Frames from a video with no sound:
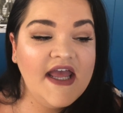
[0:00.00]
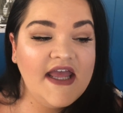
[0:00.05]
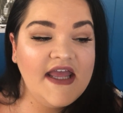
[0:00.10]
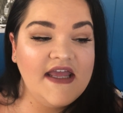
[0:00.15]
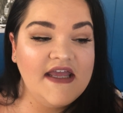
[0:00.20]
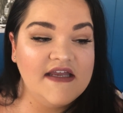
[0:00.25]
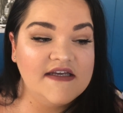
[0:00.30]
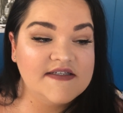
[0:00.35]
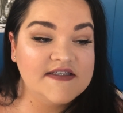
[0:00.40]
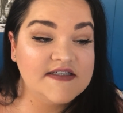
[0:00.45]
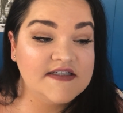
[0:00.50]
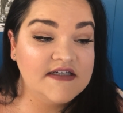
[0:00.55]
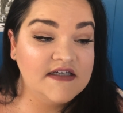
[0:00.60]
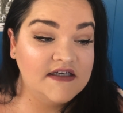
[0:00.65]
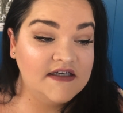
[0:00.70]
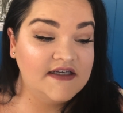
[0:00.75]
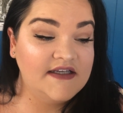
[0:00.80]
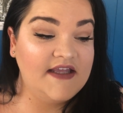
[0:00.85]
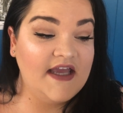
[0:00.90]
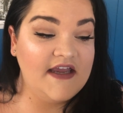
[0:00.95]
it
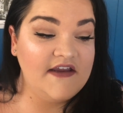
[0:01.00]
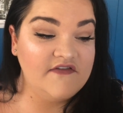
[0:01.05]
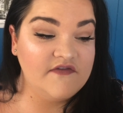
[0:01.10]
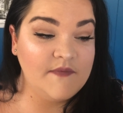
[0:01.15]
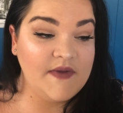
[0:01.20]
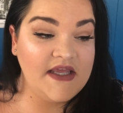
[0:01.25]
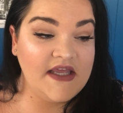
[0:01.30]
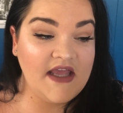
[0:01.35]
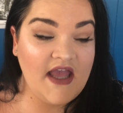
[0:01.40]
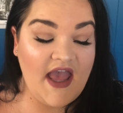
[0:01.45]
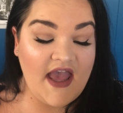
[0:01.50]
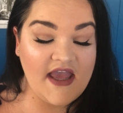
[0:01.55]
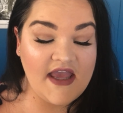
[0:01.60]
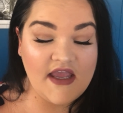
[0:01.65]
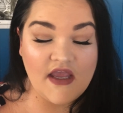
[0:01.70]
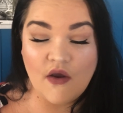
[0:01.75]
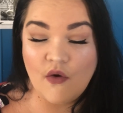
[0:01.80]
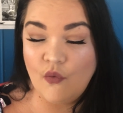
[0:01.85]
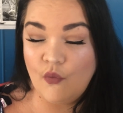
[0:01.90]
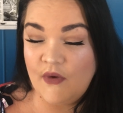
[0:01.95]
gave me
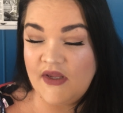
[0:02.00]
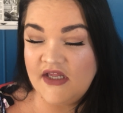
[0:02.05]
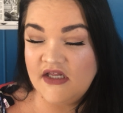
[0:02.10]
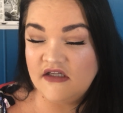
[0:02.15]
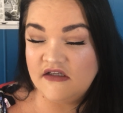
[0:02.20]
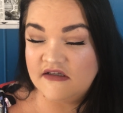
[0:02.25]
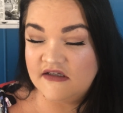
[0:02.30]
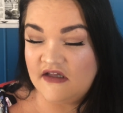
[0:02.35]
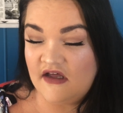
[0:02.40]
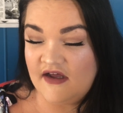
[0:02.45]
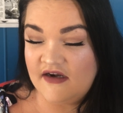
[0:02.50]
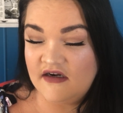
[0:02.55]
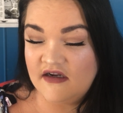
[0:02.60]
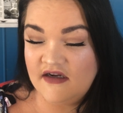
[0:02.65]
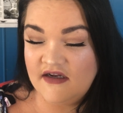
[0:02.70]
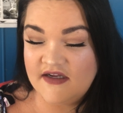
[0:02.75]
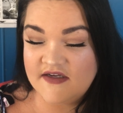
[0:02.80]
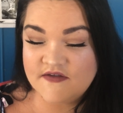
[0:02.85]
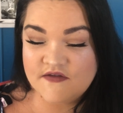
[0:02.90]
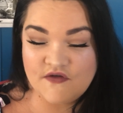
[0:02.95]
a wing
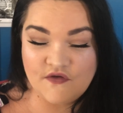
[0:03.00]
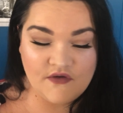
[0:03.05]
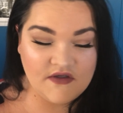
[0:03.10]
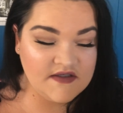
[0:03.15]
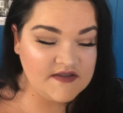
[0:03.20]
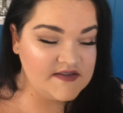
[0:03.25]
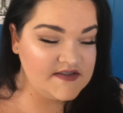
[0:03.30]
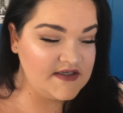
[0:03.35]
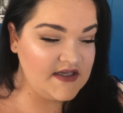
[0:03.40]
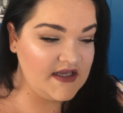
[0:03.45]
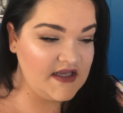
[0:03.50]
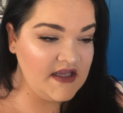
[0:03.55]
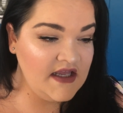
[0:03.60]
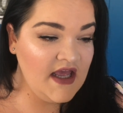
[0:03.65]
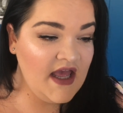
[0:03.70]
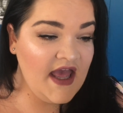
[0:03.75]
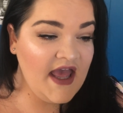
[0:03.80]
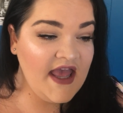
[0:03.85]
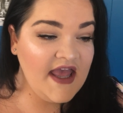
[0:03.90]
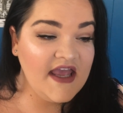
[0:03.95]
liner, as you can see.
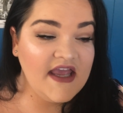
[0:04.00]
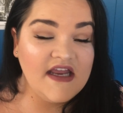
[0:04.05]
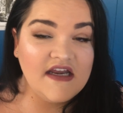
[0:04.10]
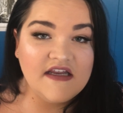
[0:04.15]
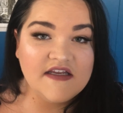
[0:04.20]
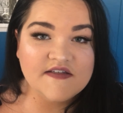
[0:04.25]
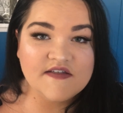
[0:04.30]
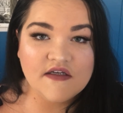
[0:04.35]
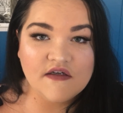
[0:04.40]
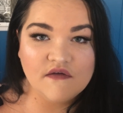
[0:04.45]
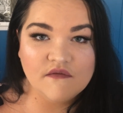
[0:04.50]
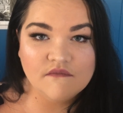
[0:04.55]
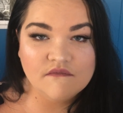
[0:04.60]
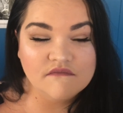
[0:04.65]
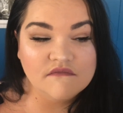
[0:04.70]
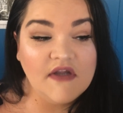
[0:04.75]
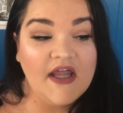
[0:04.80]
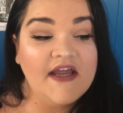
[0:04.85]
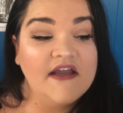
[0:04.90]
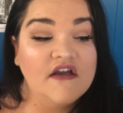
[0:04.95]
It is
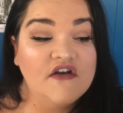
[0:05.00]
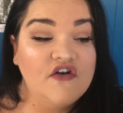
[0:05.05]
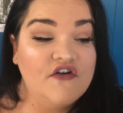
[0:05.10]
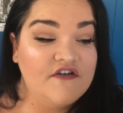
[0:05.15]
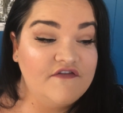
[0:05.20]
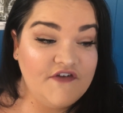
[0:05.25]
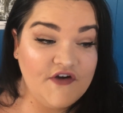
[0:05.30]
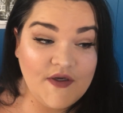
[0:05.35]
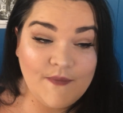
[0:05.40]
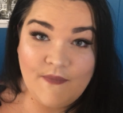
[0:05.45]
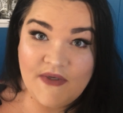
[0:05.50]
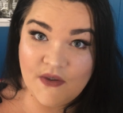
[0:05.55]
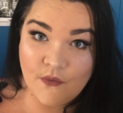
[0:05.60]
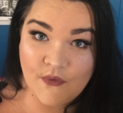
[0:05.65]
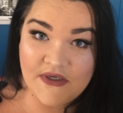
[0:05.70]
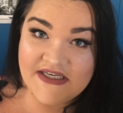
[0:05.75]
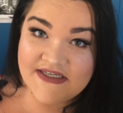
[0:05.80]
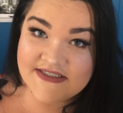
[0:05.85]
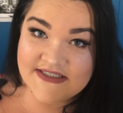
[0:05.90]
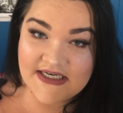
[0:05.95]
like not a very big
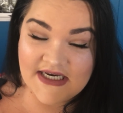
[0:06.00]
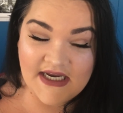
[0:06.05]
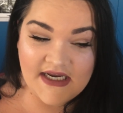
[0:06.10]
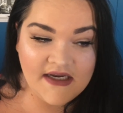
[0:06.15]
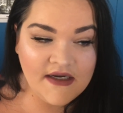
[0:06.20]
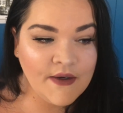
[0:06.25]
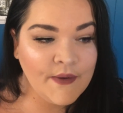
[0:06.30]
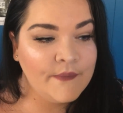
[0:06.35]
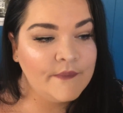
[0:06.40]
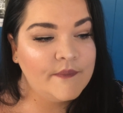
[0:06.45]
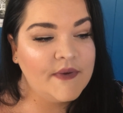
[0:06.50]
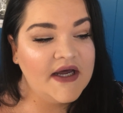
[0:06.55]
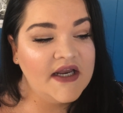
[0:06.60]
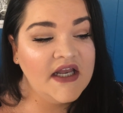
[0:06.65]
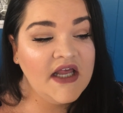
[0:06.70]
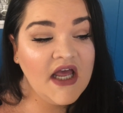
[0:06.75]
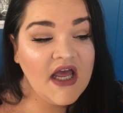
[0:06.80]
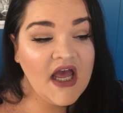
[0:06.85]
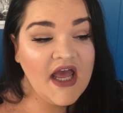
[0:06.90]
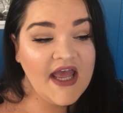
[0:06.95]
wing today, but
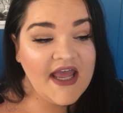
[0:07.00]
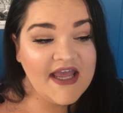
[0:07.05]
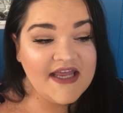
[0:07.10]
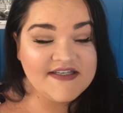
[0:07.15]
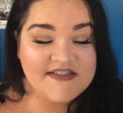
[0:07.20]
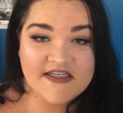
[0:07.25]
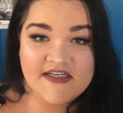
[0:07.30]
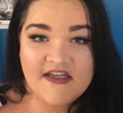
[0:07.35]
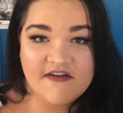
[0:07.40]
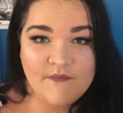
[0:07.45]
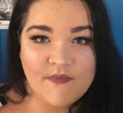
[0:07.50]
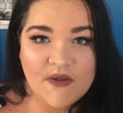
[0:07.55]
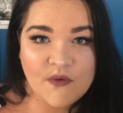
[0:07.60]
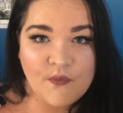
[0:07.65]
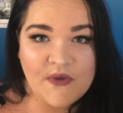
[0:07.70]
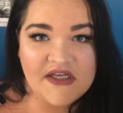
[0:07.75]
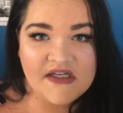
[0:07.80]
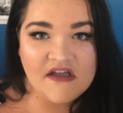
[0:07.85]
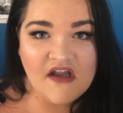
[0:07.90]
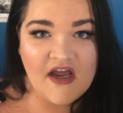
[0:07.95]
it did give me a
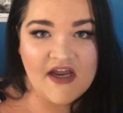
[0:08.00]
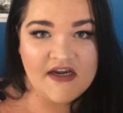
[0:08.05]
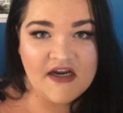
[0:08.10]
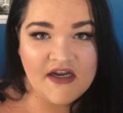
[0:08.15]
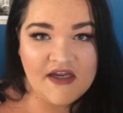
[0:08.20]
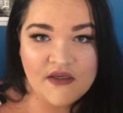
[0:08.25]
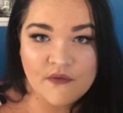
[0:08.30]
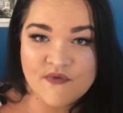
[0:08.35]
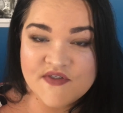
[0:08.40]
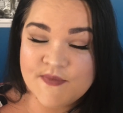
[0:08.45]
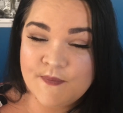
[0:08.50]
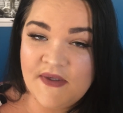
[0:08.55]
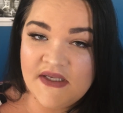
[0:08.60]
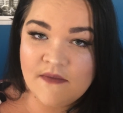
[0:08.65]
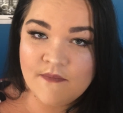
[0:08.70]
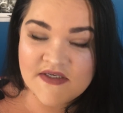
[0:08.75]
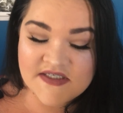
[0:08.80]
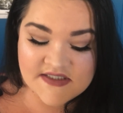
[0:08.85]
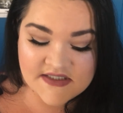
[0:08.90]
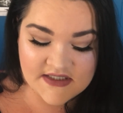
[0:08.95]
wing liner. It was
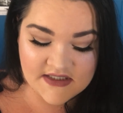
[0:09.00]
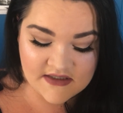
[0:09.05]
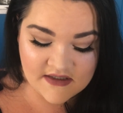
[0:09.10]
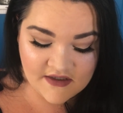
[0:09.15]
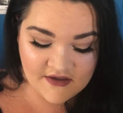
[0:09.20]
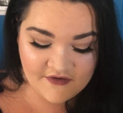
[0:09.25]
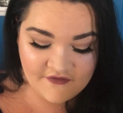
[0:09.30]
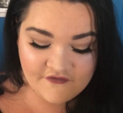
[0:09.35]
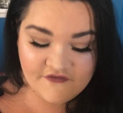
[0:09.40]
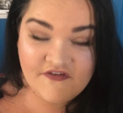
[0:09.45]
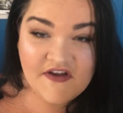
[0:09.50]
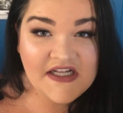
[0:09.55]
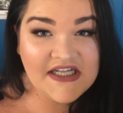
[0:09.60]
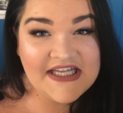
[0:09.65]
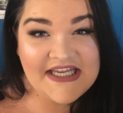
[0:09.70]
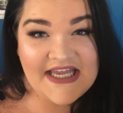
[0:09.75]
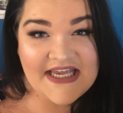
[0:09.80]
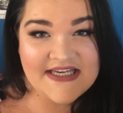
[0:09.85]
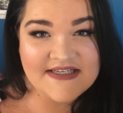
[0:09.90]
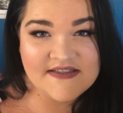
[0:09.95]
pigmented,
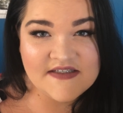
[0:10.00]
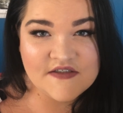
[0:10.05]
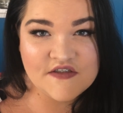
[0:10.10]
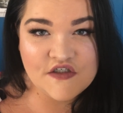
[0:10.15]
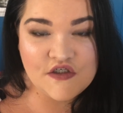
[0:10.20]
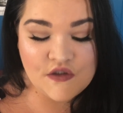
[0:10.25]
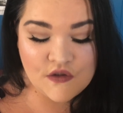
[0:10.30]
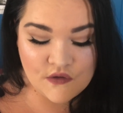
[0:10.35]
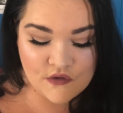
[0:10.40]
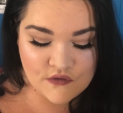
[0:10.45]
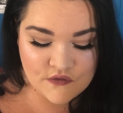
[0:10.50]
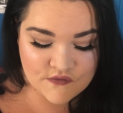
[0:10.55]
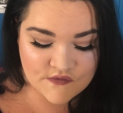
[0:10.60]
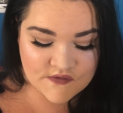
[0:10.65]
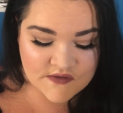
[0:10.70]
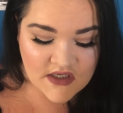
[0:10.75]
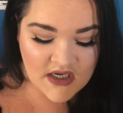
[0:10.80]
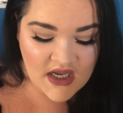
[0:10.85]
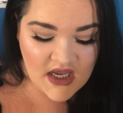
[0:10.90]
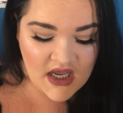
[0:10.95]
fairly easy to
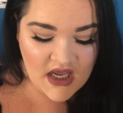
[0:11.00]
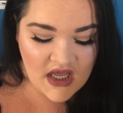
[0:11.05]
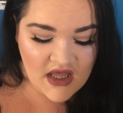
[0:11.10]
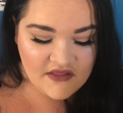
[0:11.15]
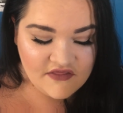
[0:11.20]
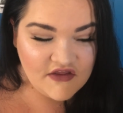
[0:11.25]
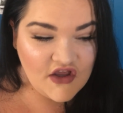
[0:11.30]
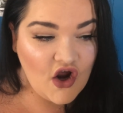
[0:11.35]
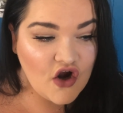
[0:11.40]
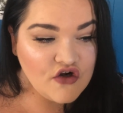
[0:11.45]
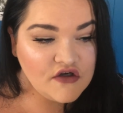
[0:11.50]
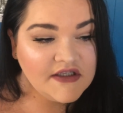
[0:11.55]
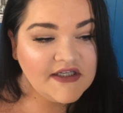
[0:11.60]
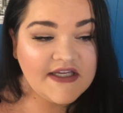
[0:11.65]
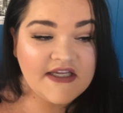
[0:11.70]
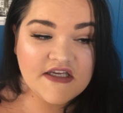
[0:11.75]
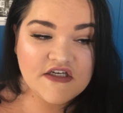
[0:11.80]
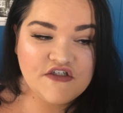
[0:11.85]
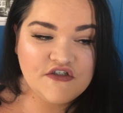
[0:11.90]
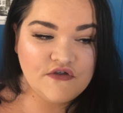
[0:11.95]
use. The
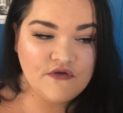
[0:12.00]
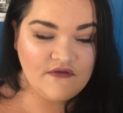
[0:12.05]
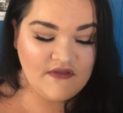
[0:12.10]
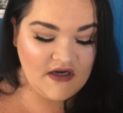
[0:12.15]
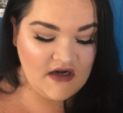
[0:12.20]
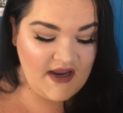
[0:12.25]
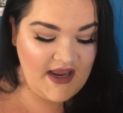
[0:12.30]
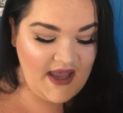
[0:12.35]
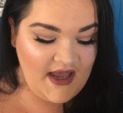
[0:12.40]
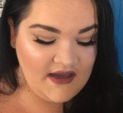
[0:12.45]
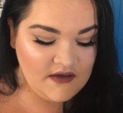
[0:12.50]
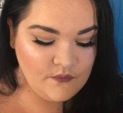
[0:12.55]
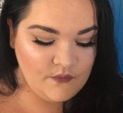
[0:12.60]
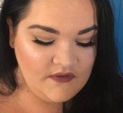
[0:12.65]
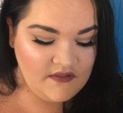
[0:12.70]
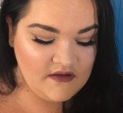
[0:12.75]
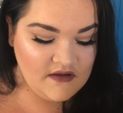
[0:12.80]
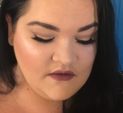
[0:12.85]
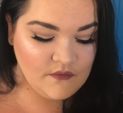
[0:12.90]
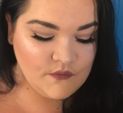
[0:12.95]
only issue that I had
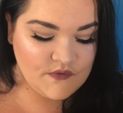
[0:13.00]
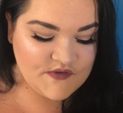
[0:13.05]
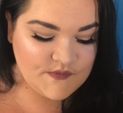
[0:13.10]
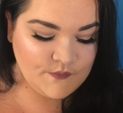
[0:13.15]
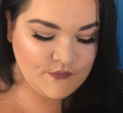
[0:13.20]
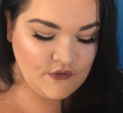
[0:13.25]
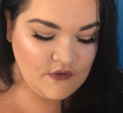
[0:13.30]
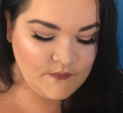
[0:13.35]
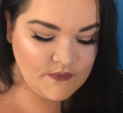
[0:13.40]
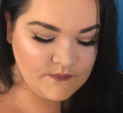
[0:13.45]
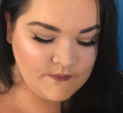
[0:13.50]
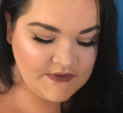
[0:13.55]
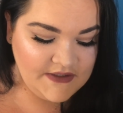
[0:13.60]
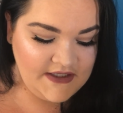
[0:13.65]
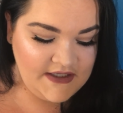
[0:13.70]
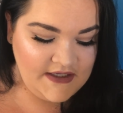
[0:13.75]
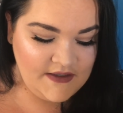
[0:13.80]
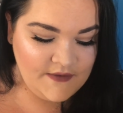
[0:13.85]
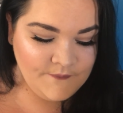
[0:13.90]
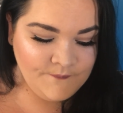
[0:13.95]
with it was
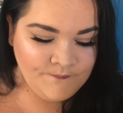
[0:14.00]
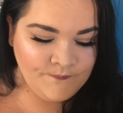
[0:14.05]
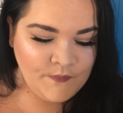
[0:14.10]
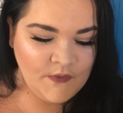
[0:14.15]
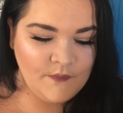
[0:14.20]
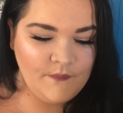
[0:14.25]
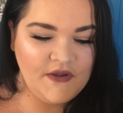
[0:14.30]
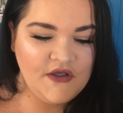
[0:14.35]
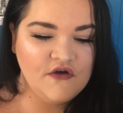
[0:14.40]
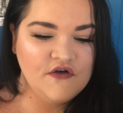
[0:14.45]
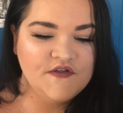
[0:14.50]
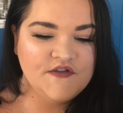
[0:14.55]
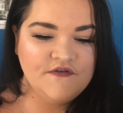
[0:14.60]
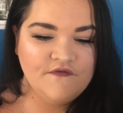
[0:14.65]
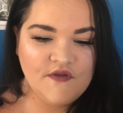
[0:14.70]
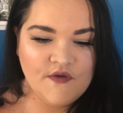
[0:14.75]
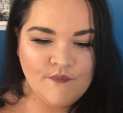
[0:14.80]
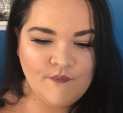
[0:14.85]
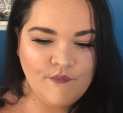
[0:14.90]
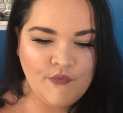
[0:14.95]
probably because
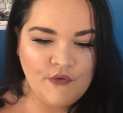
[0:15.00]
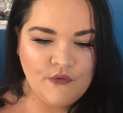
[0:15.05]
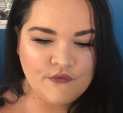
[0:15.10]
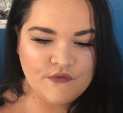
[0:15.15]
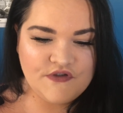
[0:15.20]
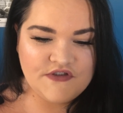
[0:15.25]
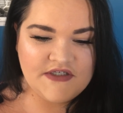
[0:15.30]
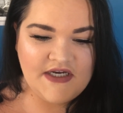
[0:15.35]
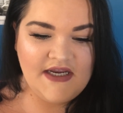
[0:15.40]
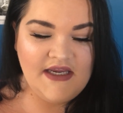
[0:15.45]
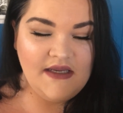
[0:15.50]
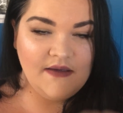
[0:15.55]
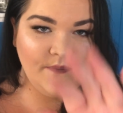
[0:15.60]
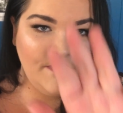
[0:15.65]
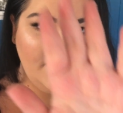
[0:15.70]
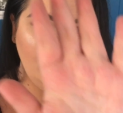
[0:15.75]
of the ball shape